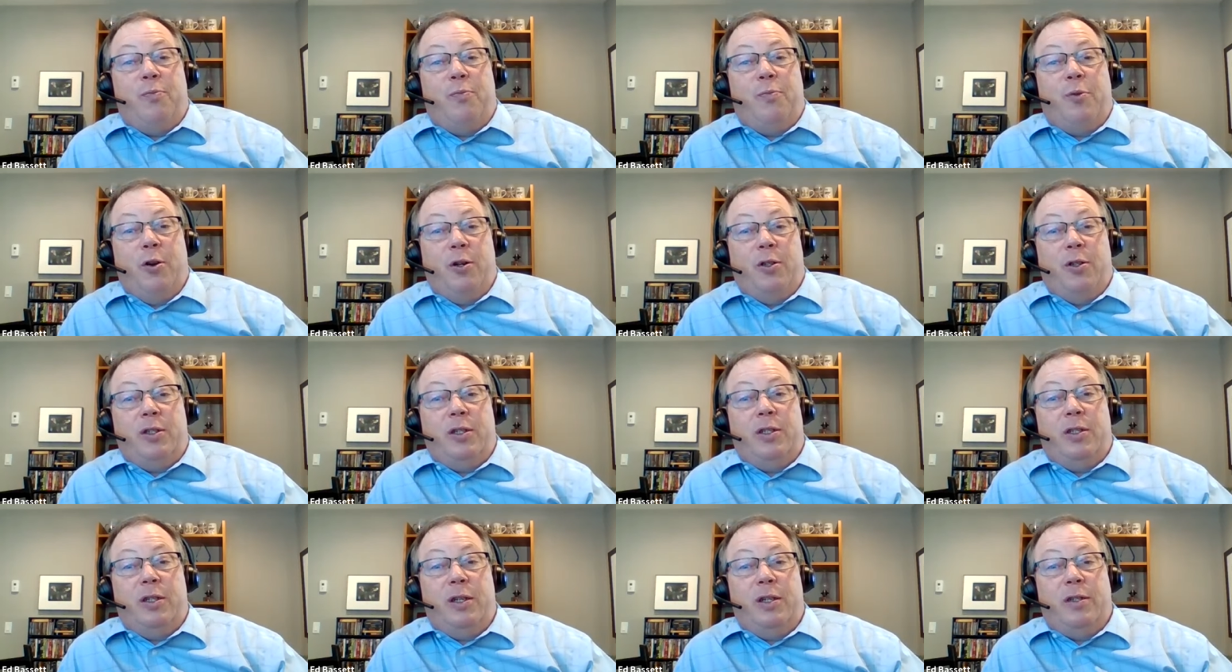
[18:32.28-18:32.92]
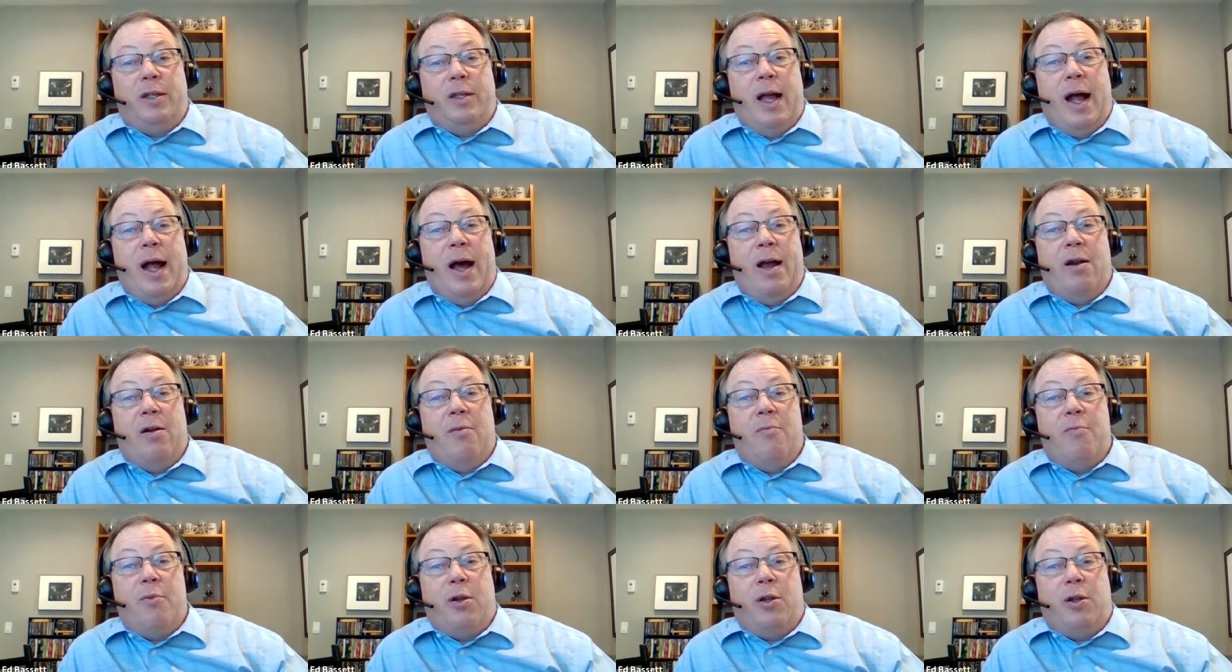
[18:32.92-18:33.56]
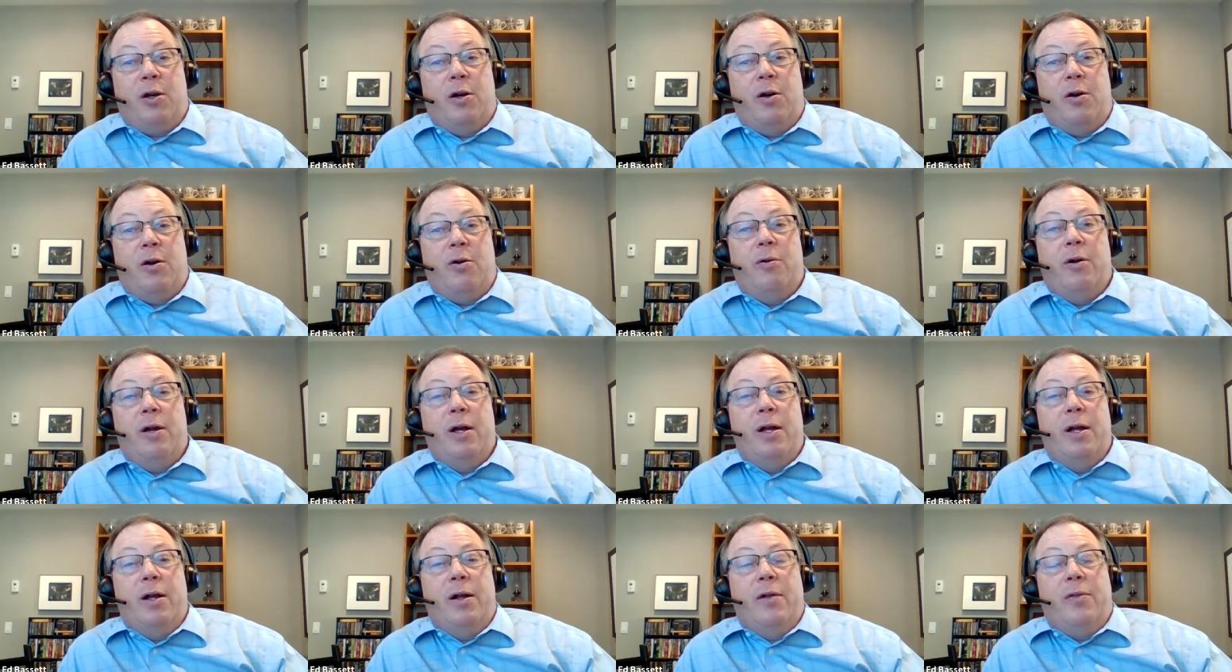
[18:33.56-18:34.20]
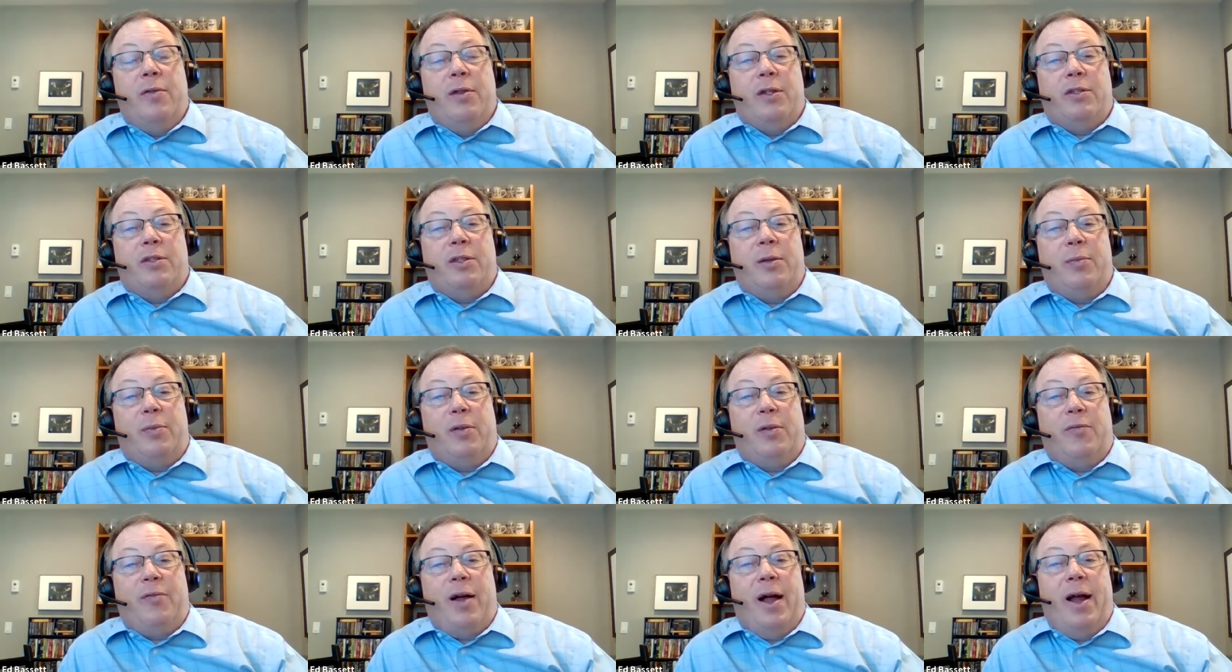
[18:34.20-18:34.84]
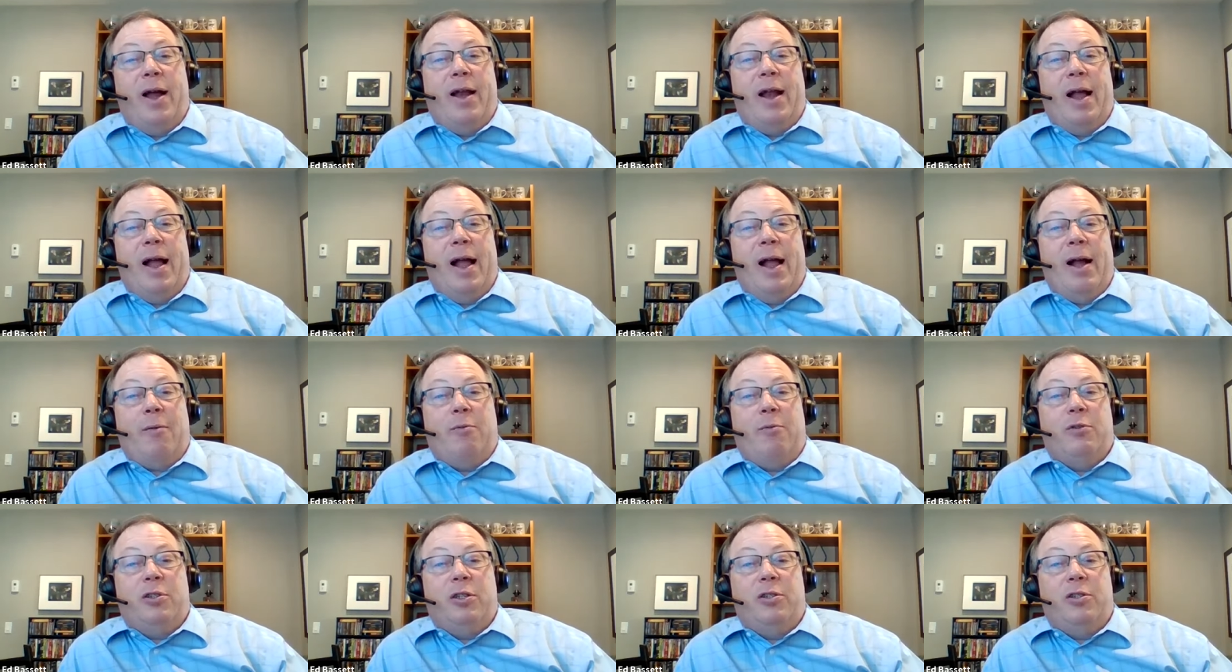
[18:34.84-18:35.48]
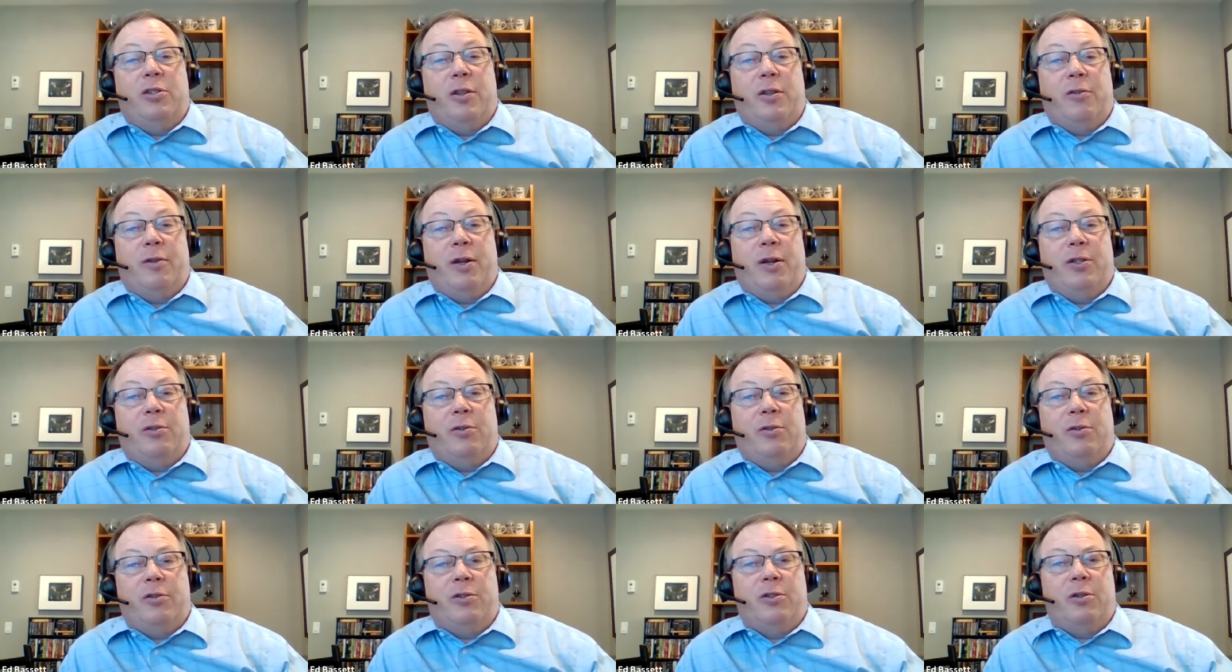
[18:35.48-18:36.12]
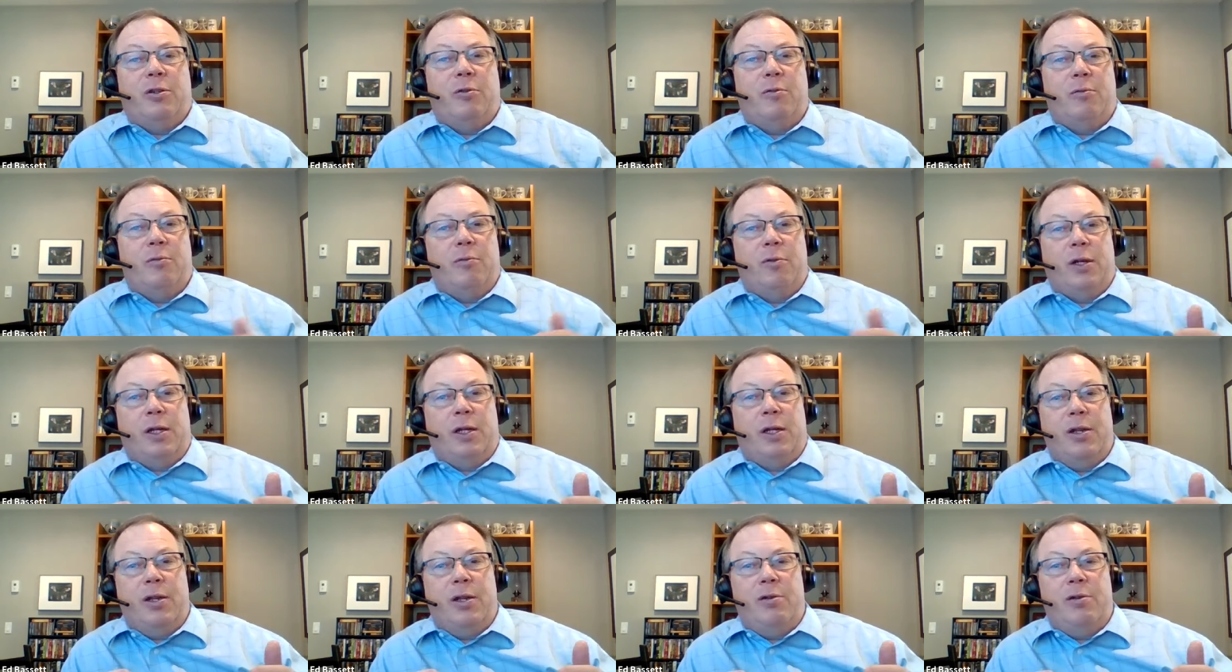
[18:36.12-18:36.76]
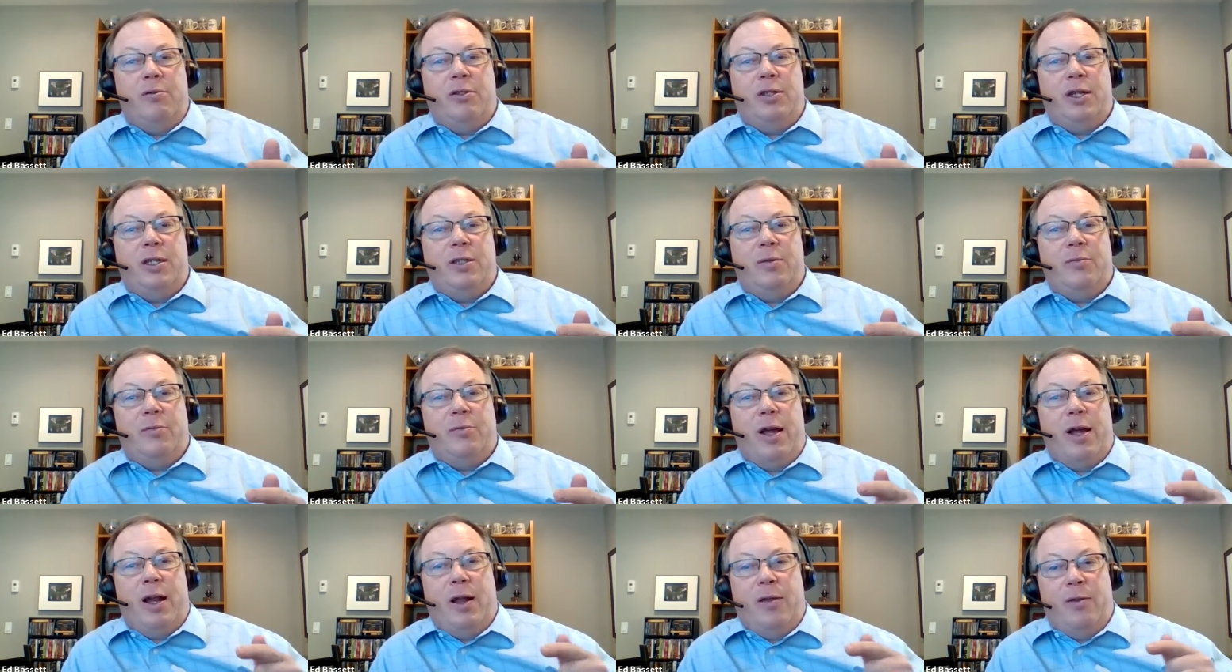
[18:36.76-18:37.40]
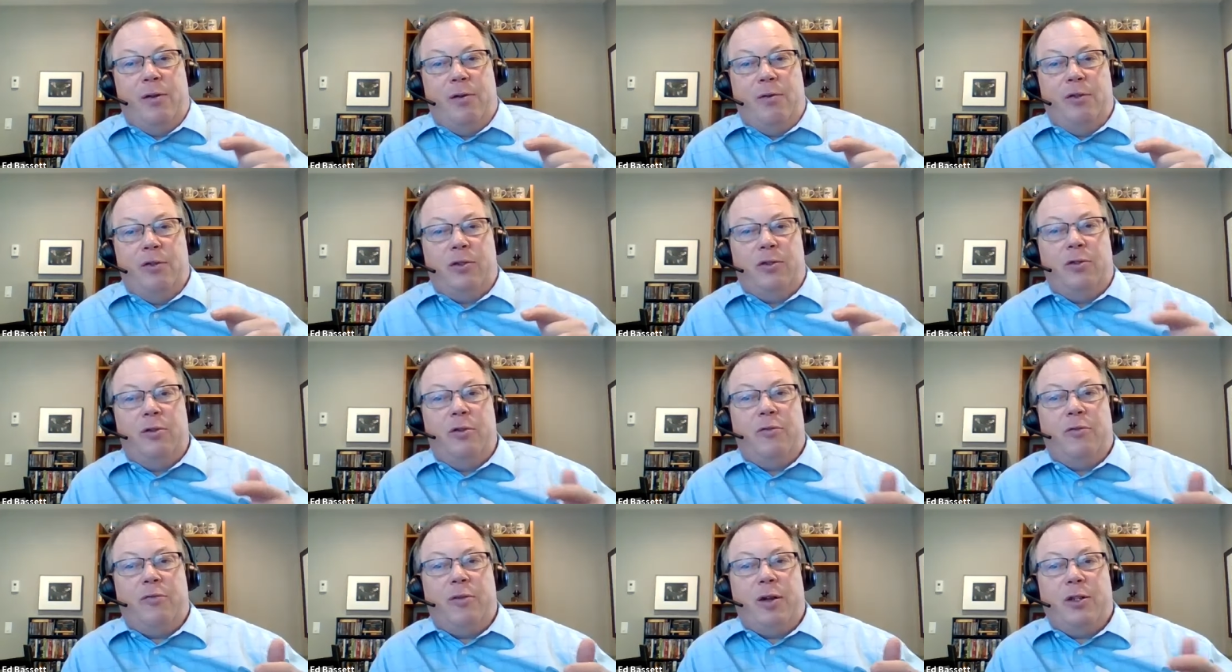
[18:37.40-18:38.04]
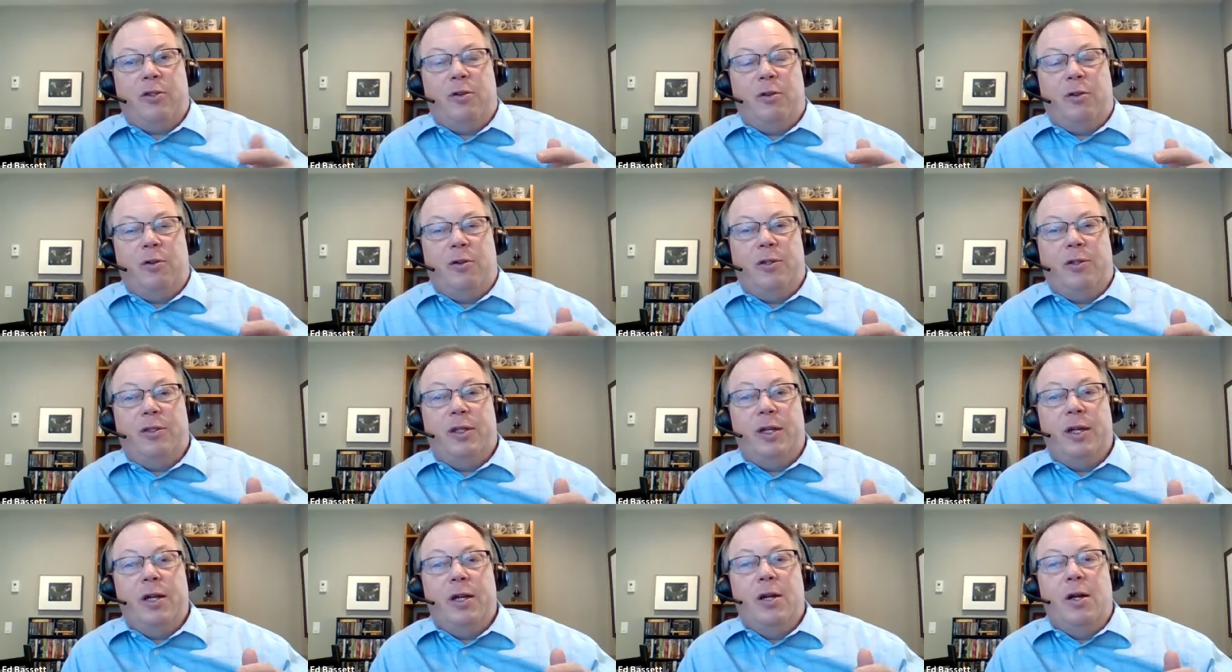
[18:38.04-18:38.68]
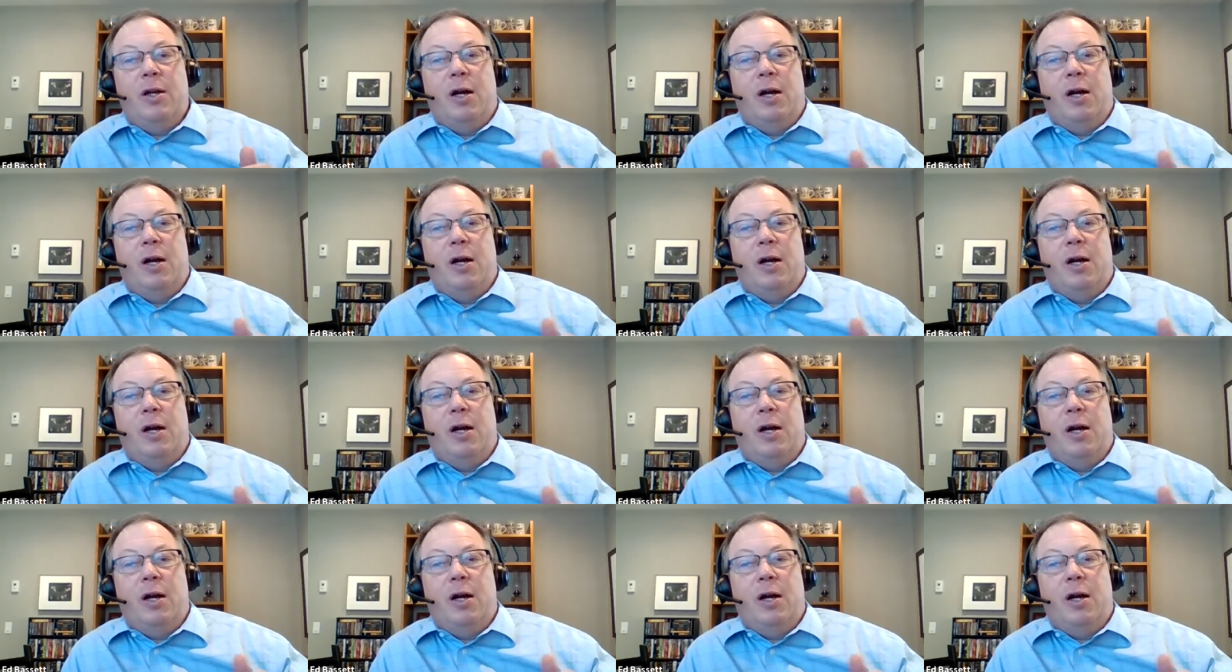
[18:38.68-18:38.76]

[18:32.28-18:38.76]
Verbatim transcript: purchases at or below the simplified acquisition threshold. So can you shed some light on those two thresholds?